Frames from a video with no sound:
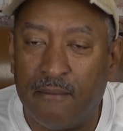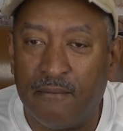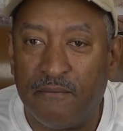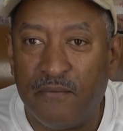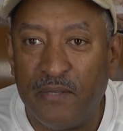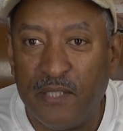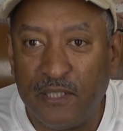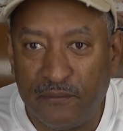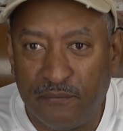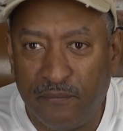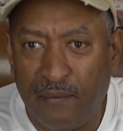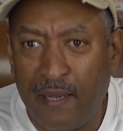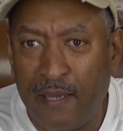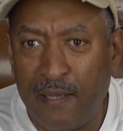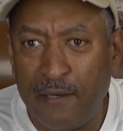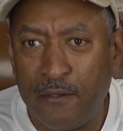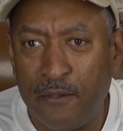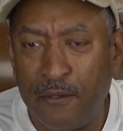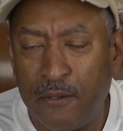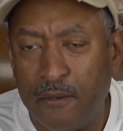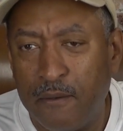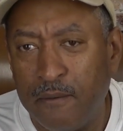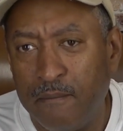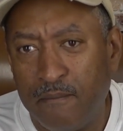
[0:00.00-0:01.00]
fish
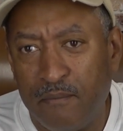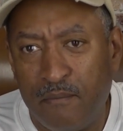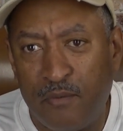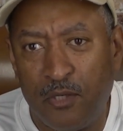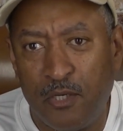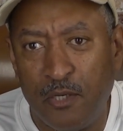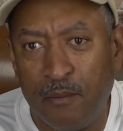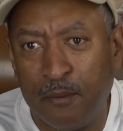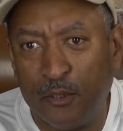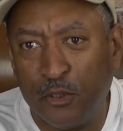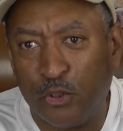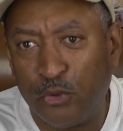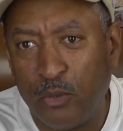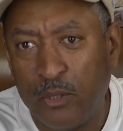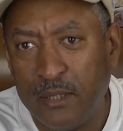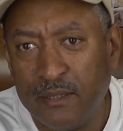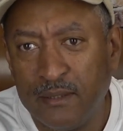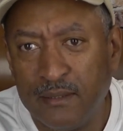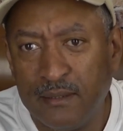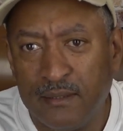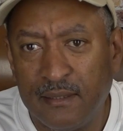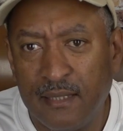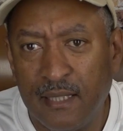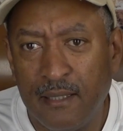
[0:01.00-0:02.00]
finder
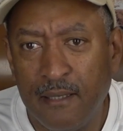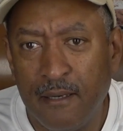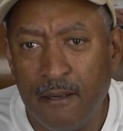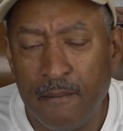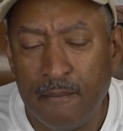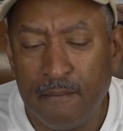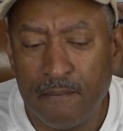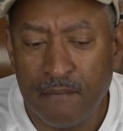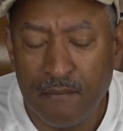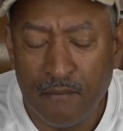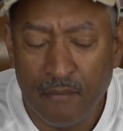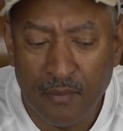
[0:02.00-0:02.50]
demonstration setup.